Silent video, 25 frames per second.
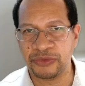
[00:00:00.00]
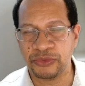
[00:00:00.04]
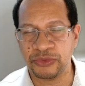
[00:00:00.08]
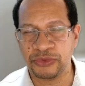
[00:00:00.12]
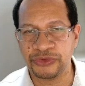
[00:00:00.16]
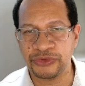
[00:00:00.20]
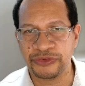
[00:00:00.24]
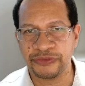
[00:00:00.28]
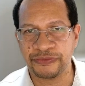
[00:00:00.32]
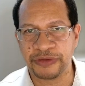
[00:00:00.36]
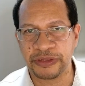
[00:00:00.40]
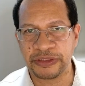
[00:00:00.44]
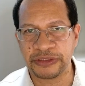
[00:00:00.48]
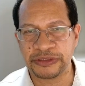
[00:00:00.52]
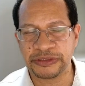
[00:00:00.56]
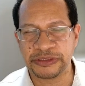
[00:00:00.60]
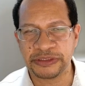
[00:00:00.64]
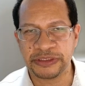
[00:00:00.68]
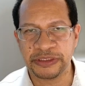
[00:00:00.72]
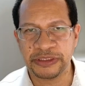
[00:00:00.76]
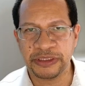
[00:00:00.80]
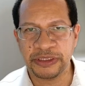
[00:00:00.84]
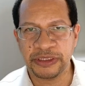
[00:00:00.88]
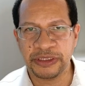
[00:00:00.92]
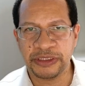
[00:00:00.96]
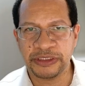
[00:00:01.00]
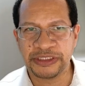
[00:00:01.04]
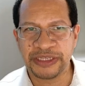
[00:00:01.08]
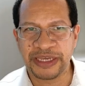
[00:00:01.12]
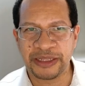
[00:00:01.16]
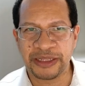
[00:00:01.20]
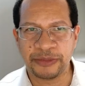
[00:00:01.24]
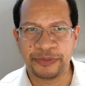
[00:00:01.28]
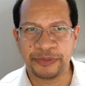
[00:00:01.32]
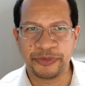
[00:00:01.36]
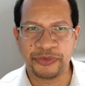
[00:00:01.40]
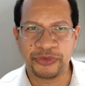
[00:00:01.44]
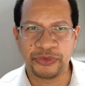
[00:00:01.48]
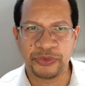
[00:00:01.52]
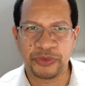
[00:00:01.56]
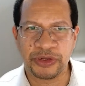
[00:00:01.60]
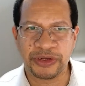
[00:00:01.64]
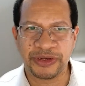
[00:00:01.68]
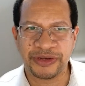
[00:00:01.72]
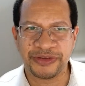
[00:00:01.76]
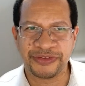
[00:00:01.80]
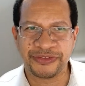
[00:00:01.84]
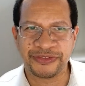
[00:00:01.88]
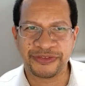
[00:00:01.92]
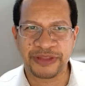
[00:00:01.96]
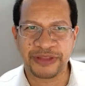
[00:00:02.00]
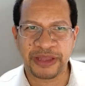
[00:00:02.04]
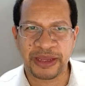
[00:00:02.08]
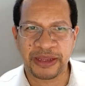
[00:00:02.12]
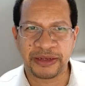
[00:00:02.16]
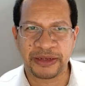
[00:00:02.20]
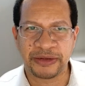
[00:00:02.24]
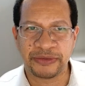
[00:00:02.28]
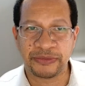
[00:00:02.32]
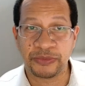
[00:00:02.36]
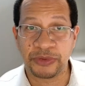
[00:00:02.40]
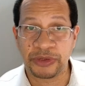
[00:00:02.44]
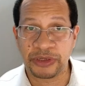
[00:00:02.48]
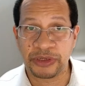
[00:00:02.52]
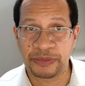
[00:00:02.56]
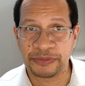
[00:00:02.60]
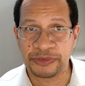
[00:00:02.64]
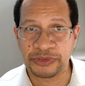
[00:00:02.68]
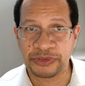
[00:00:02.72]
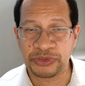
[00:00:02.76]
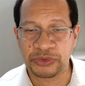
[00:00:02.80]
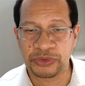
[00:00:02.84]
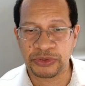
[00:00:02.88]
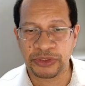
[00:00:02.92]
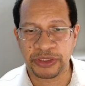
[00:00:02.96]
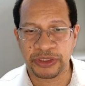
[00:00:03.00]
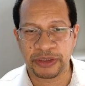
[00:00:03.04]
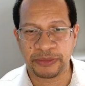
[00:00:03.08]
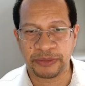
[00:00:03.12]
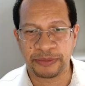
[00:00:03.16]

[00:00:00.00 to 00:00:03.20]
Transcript: Roosevelt to help you to understand what I'm talking